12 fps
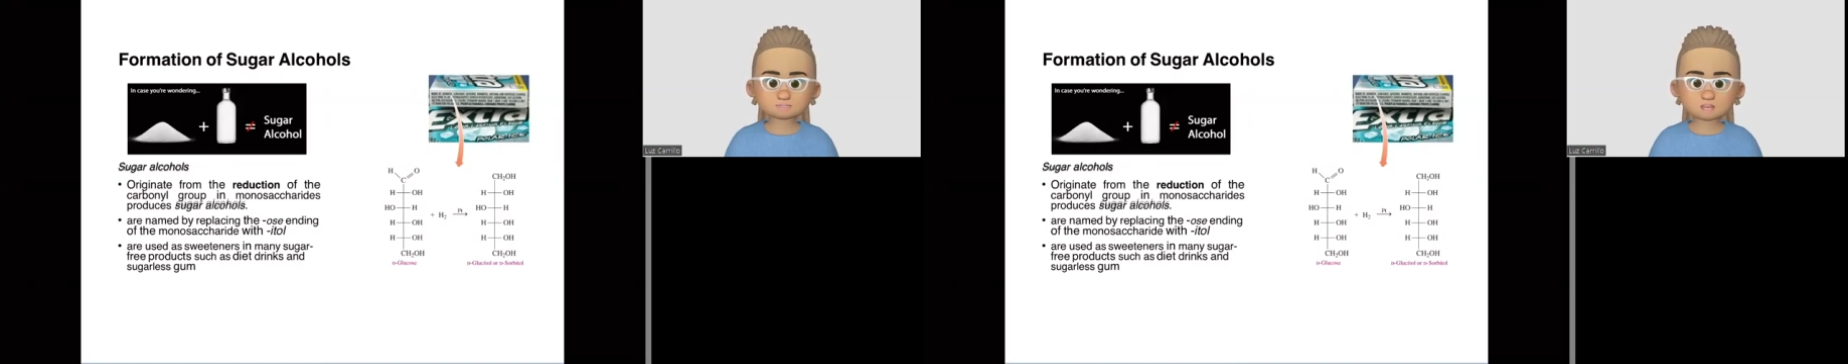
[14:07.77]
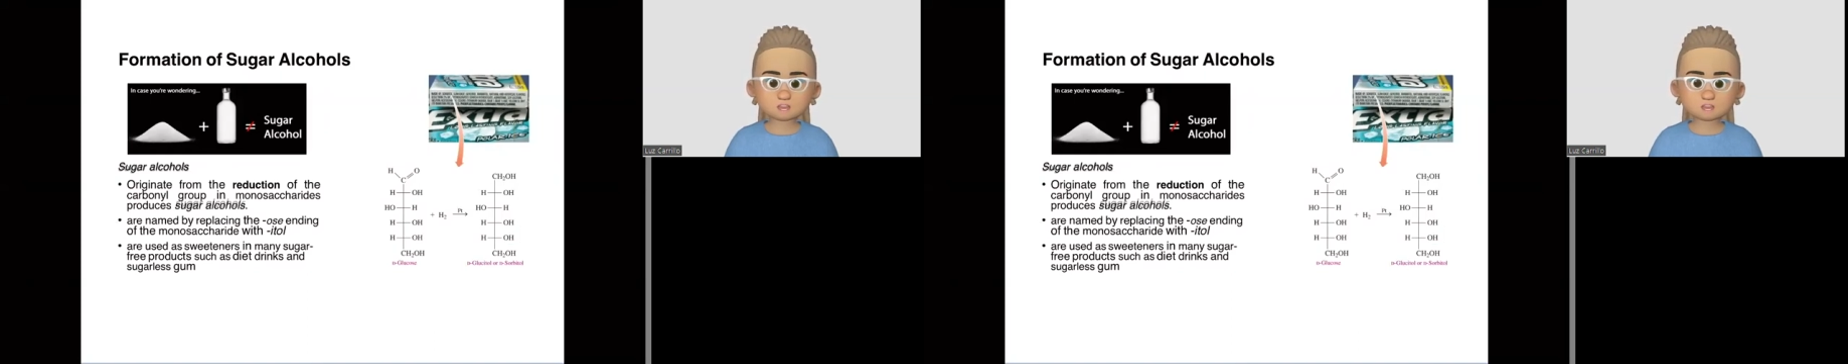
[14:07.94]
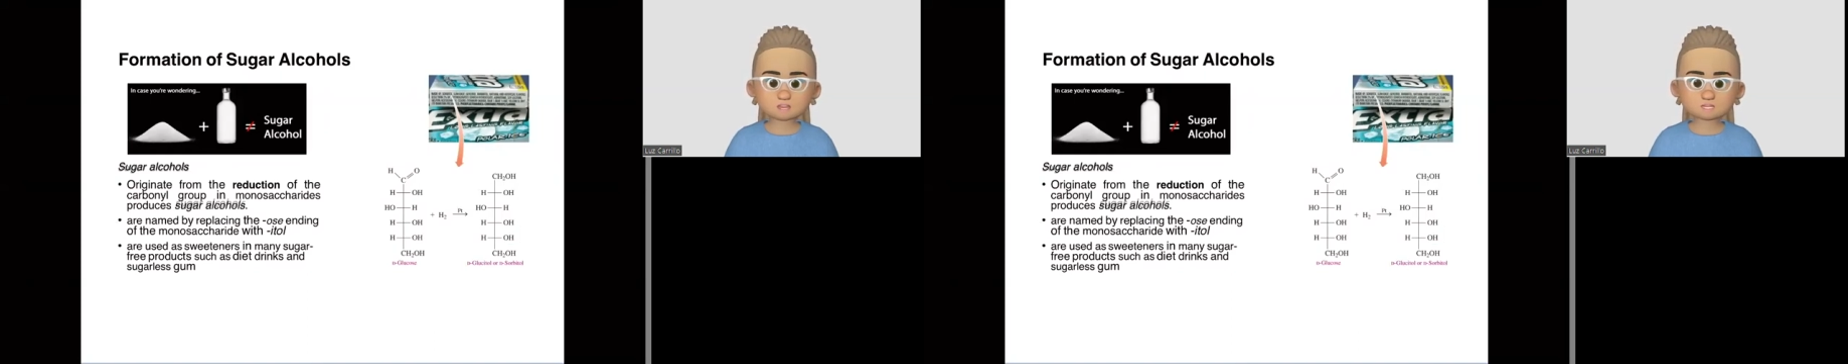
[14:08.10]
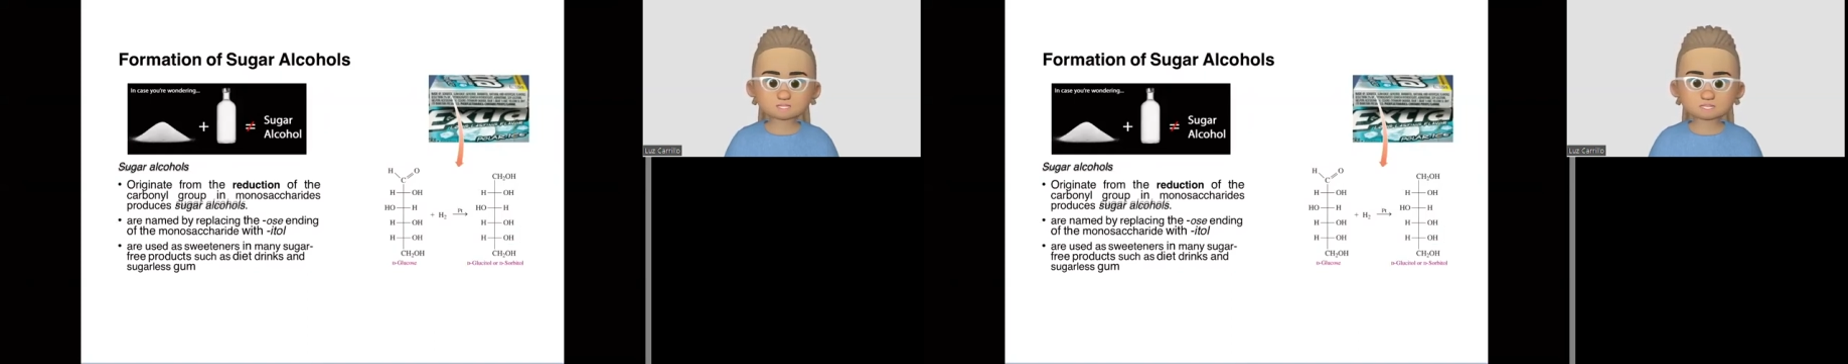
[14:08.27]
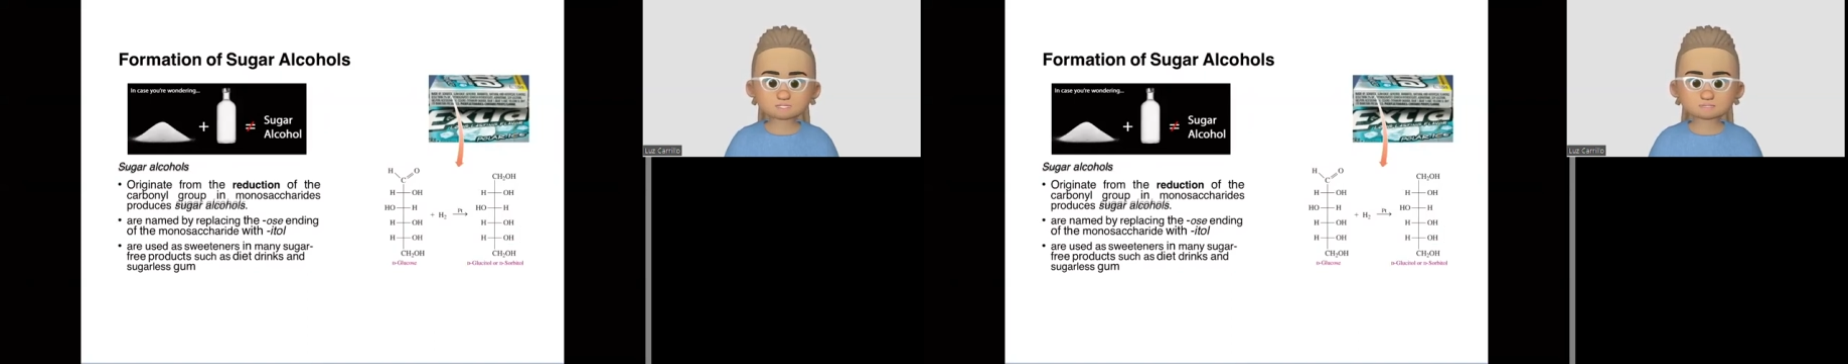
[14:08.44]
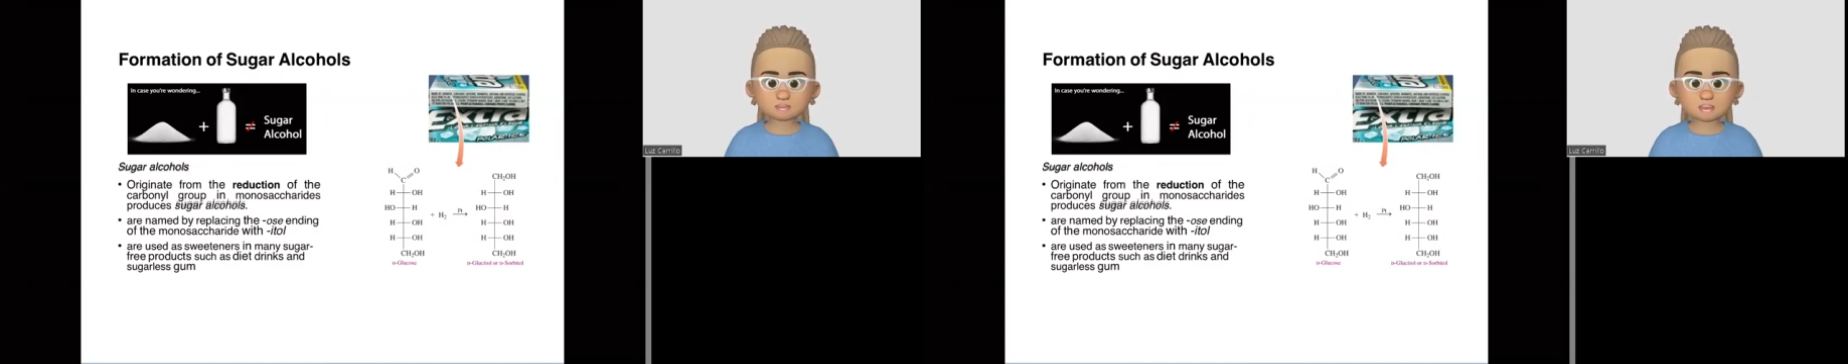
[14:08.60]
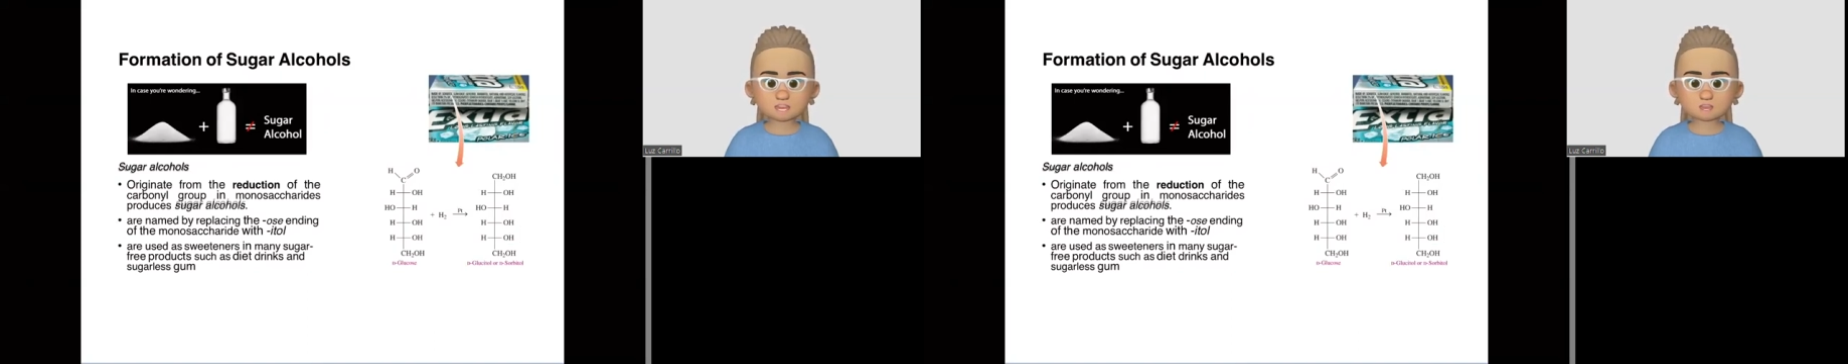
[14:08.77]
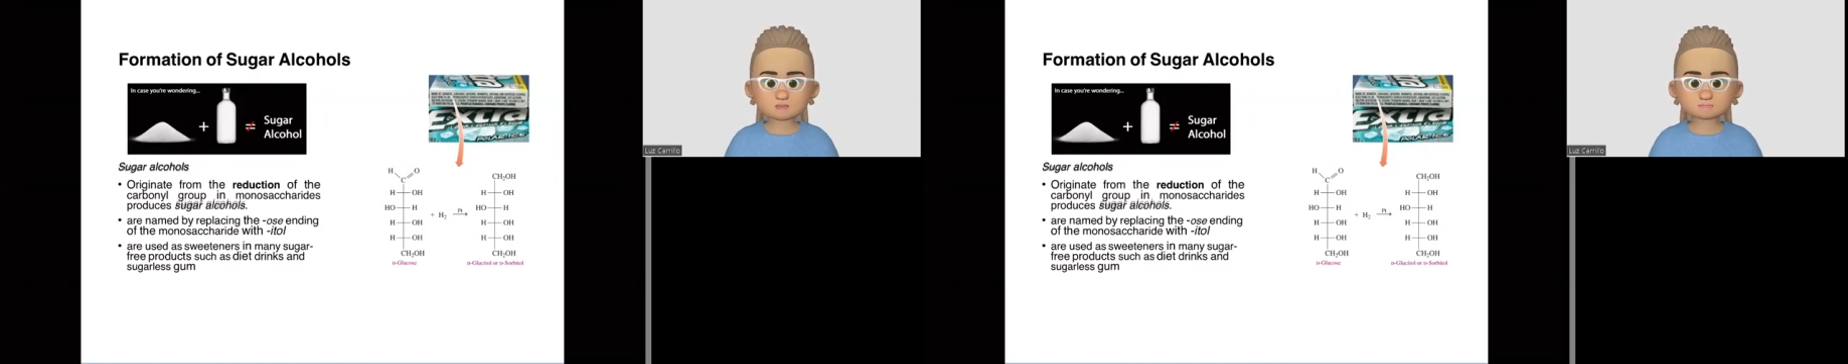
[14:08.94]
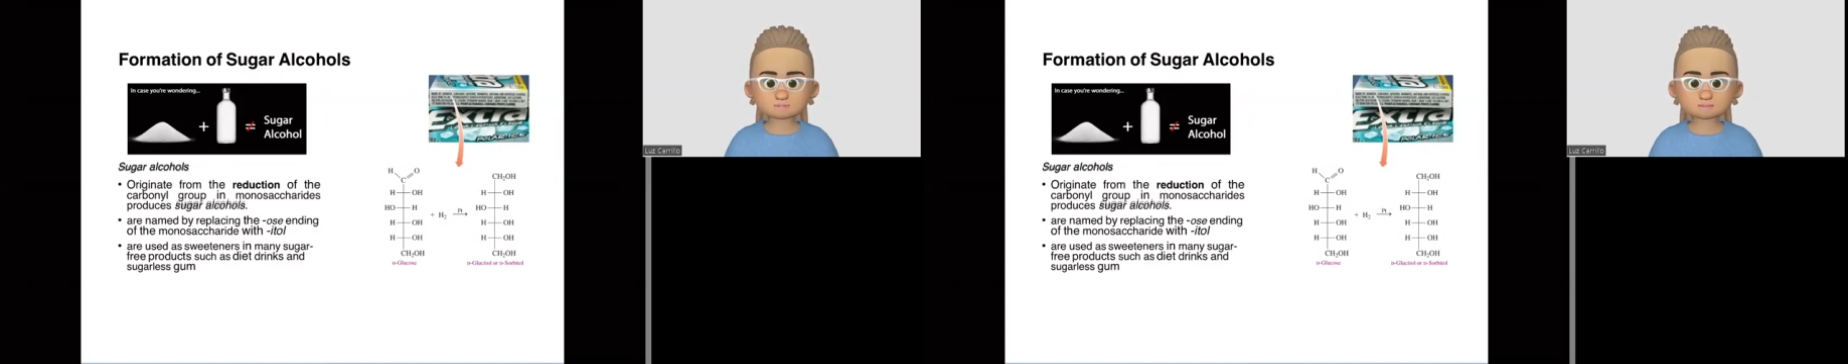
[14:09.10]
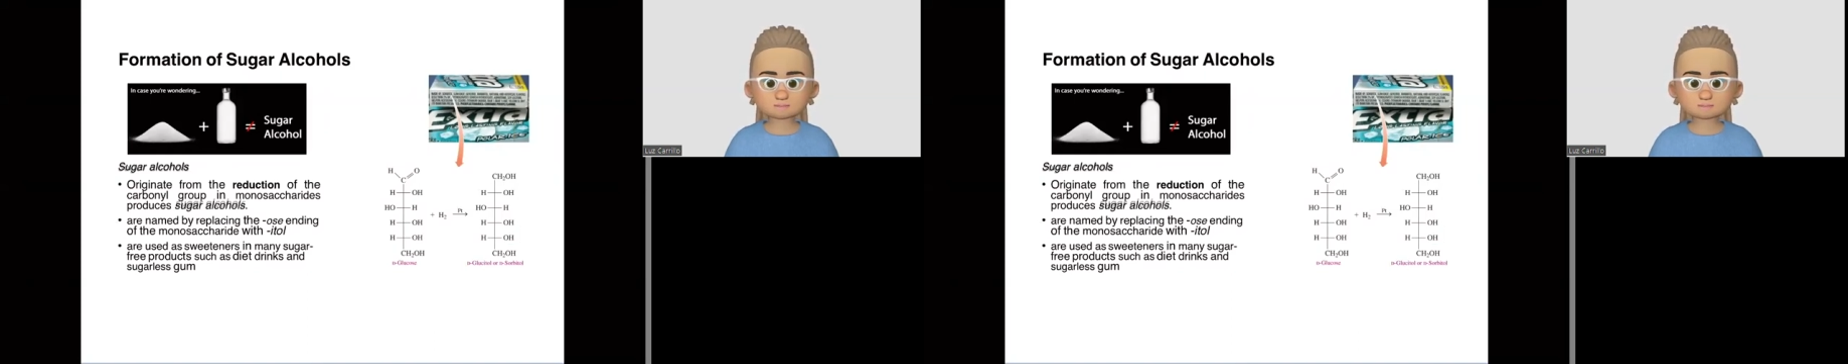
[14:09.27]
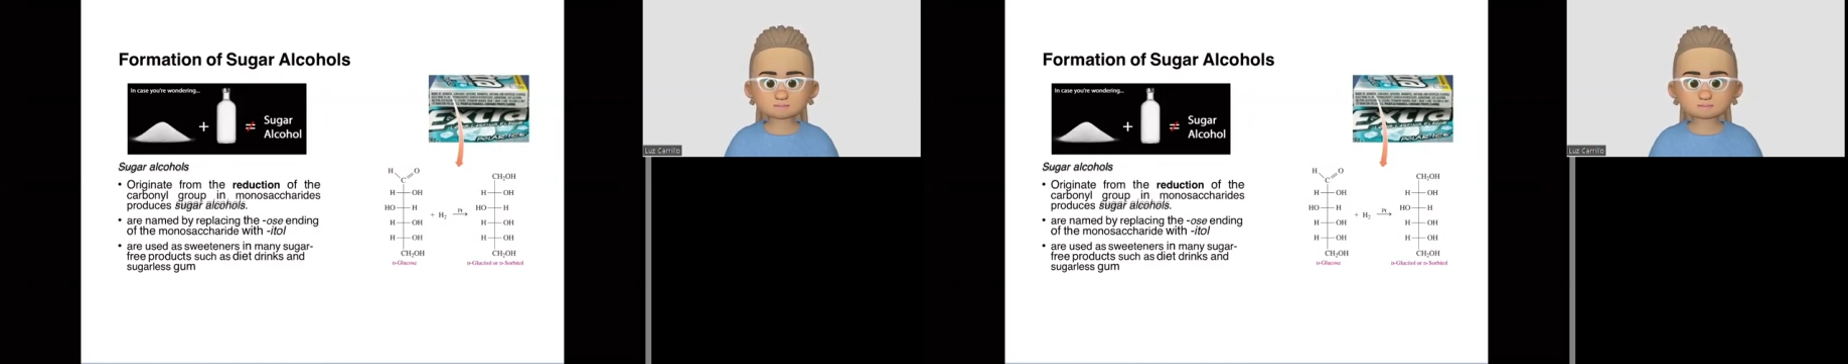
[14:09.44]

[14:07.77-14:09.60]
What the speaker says: of sugar alcohols.